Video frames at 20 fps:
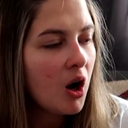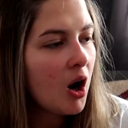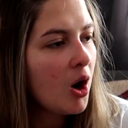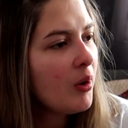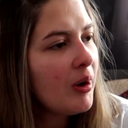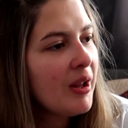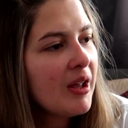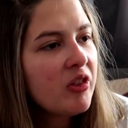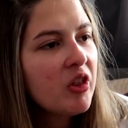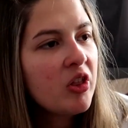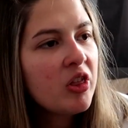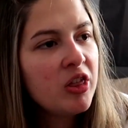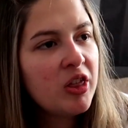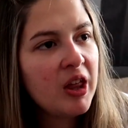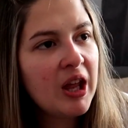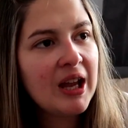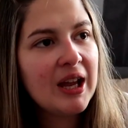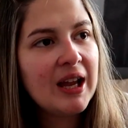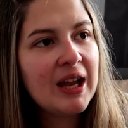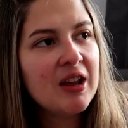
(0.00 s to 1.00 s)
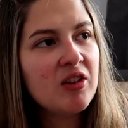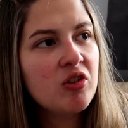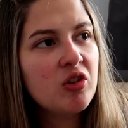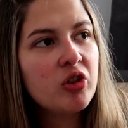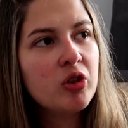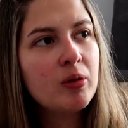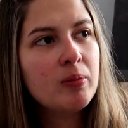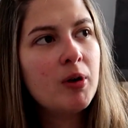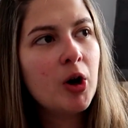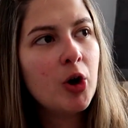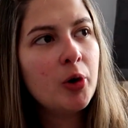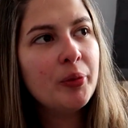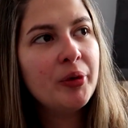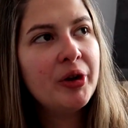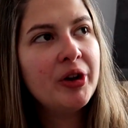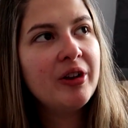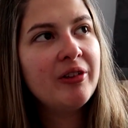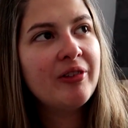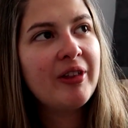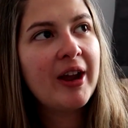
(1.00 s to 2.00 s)
Only other thing is, at the
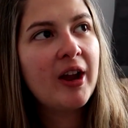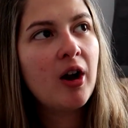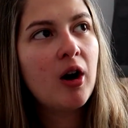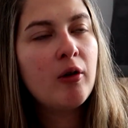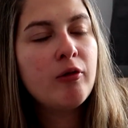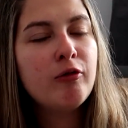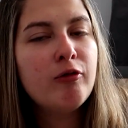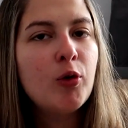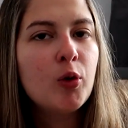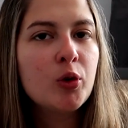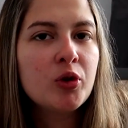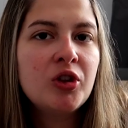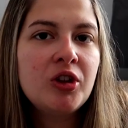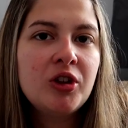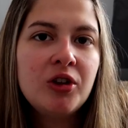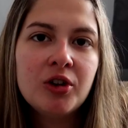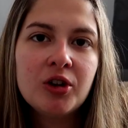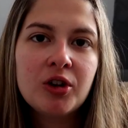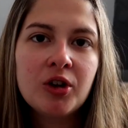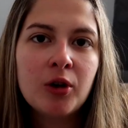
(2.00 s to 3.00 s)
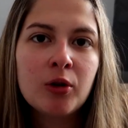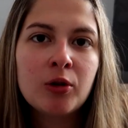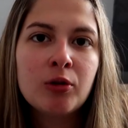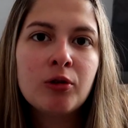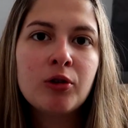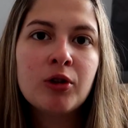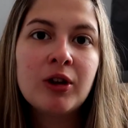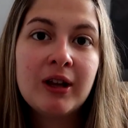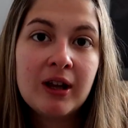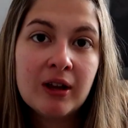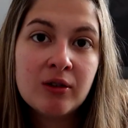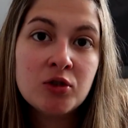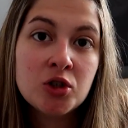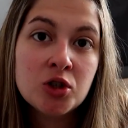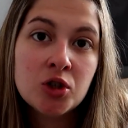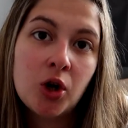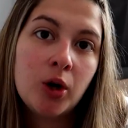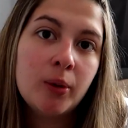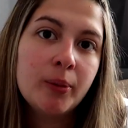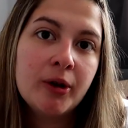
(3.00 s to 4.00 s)
moment, they are forcing you to go through the gift
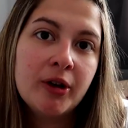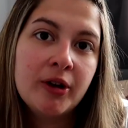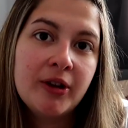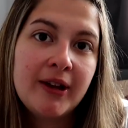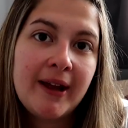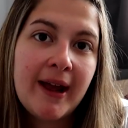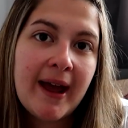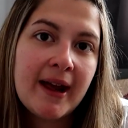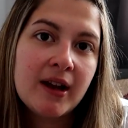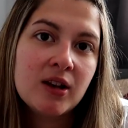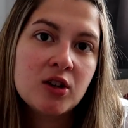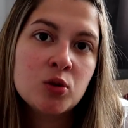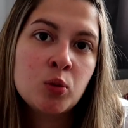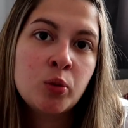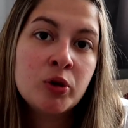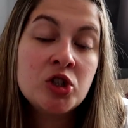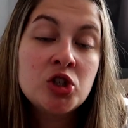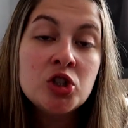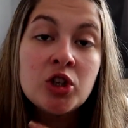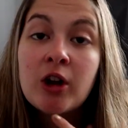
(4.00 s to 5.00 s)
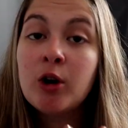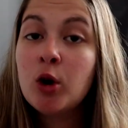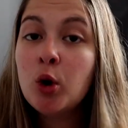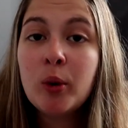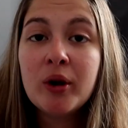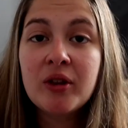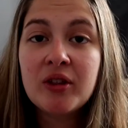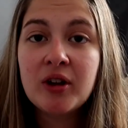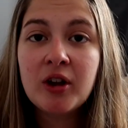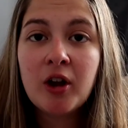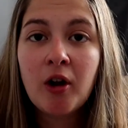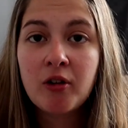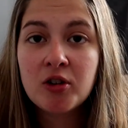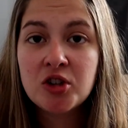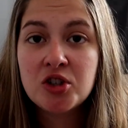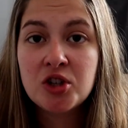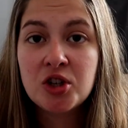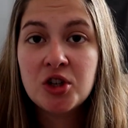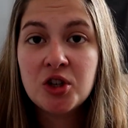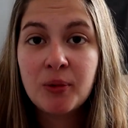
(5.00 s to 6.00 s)
shop at the end, which they always
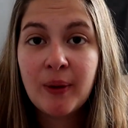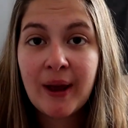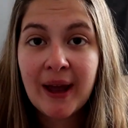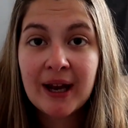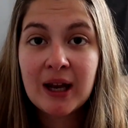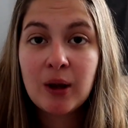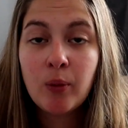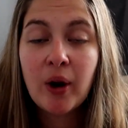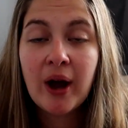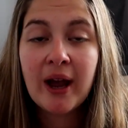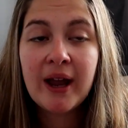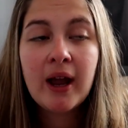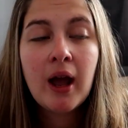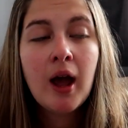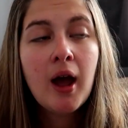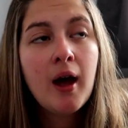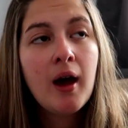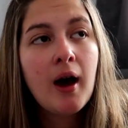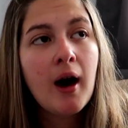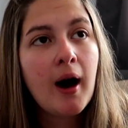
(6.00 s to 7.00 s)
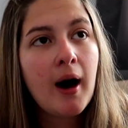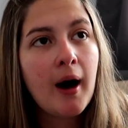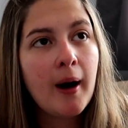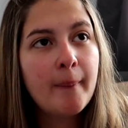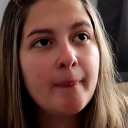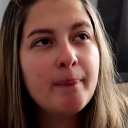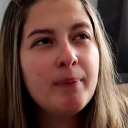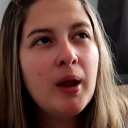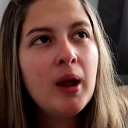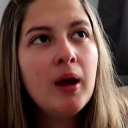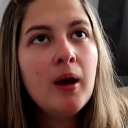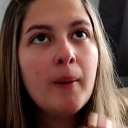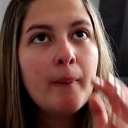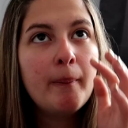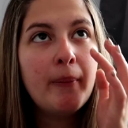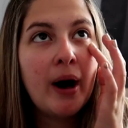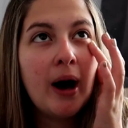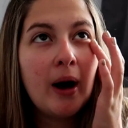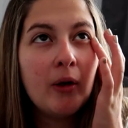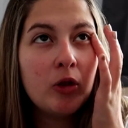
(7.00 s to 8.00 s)
encourage you to do anyway.
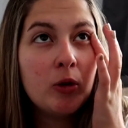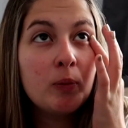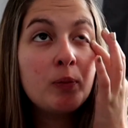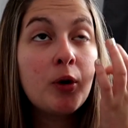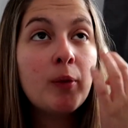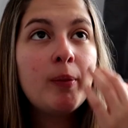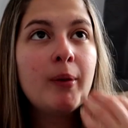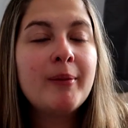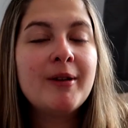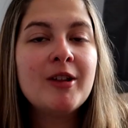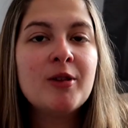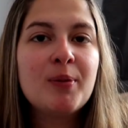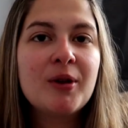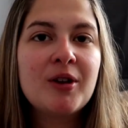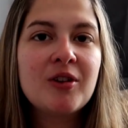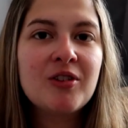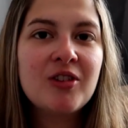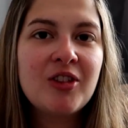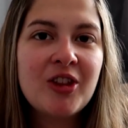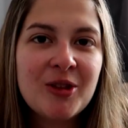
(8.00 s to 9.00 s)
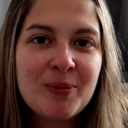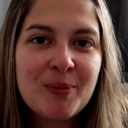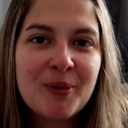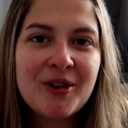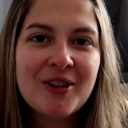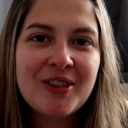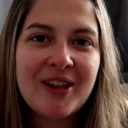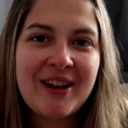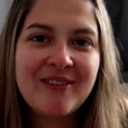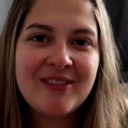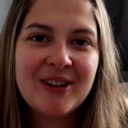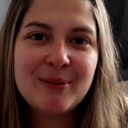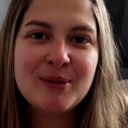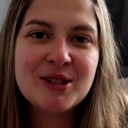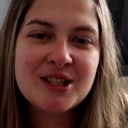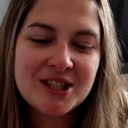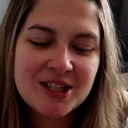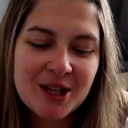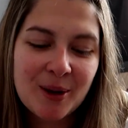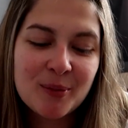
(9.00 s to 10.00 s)
But the problem is, because of this, because they have
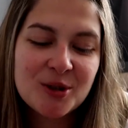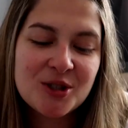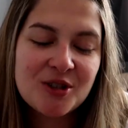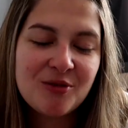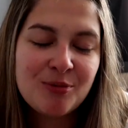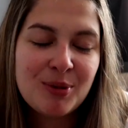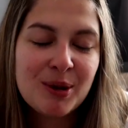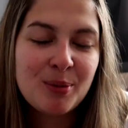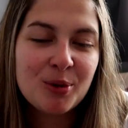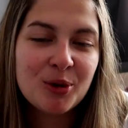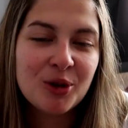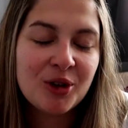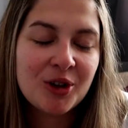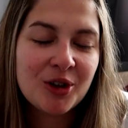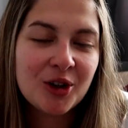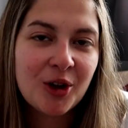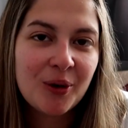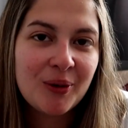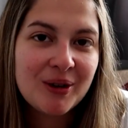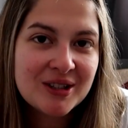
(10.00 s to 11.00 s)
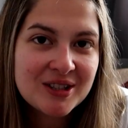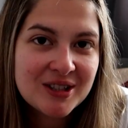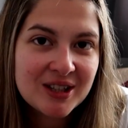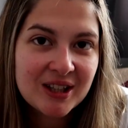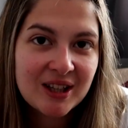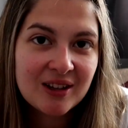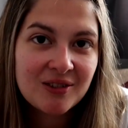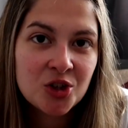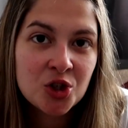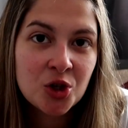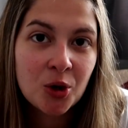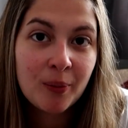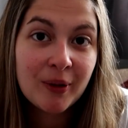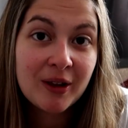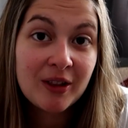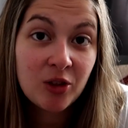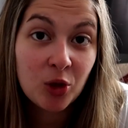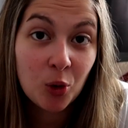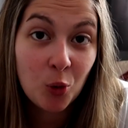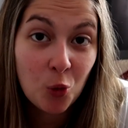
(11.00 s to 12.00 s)
limited numbers of people that can go into the gift shop,
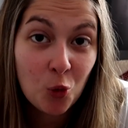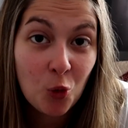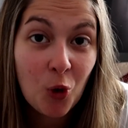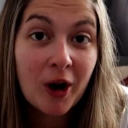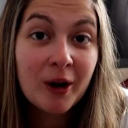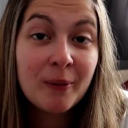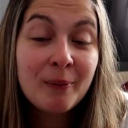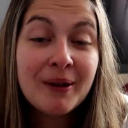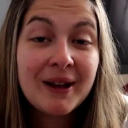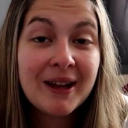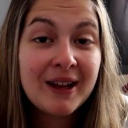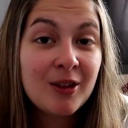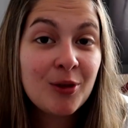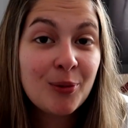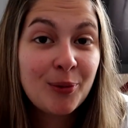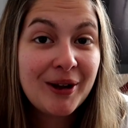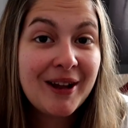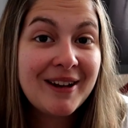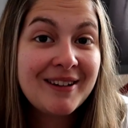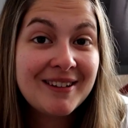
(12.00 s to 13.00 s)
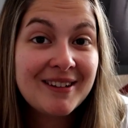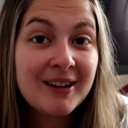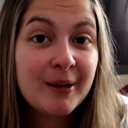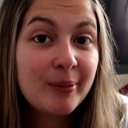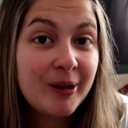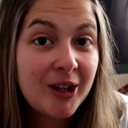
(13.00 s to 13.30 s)
it's the one place we ended up